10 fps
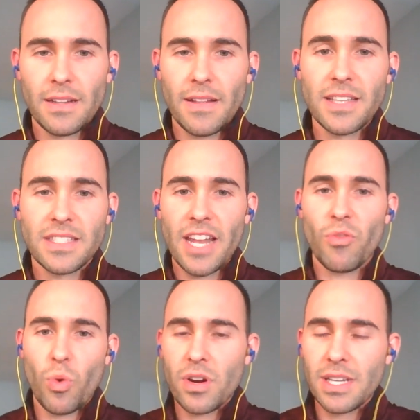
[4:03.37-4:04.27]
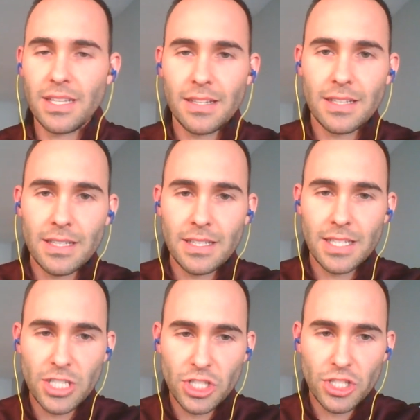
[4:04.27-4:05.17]
Instead of working
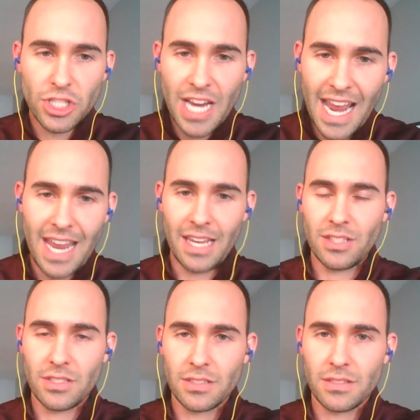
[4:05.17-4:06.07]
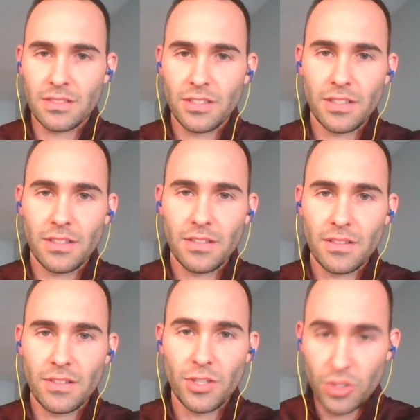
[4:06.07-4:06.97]
to change
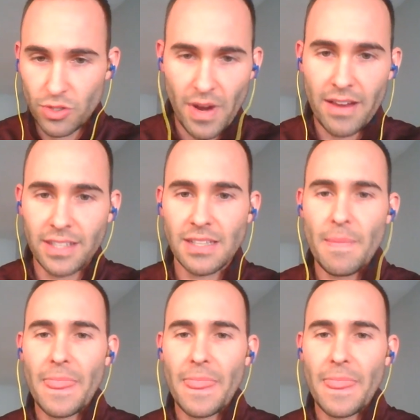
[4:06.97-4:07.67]
your surroundings.